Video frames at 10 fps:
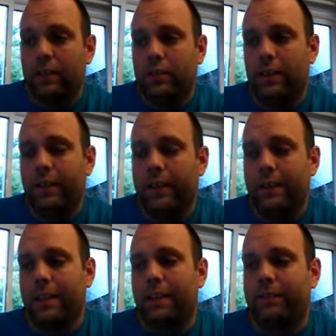and
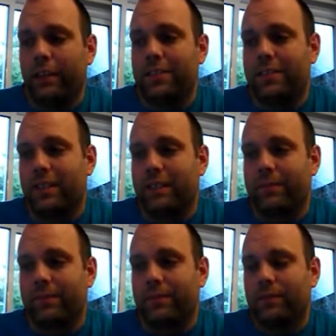then that velocity
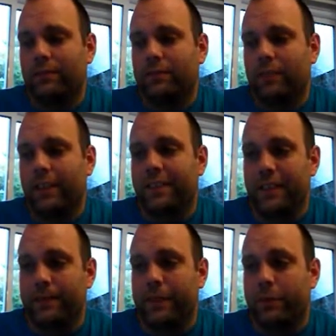and the
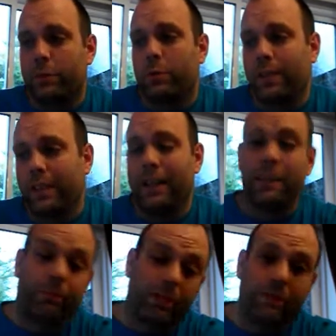time difference between that
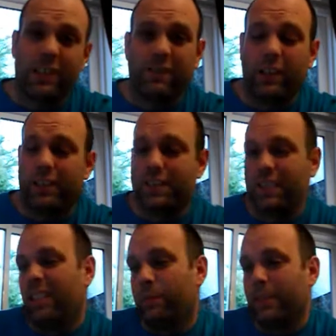and the previous velocity,
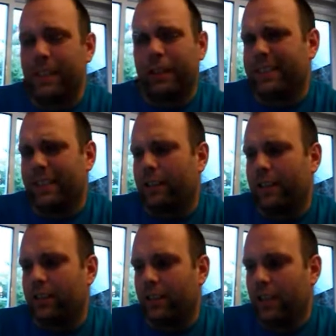you can work out
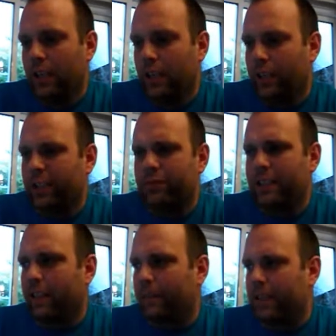acceleration. Okay, just
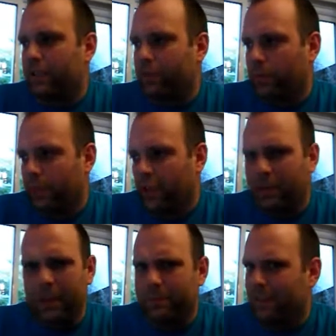read that page if you want to know,
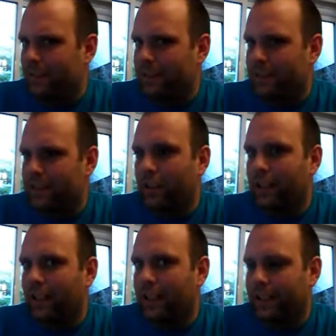but it's
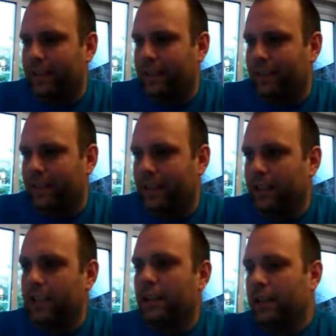unlikely they'll ask you that.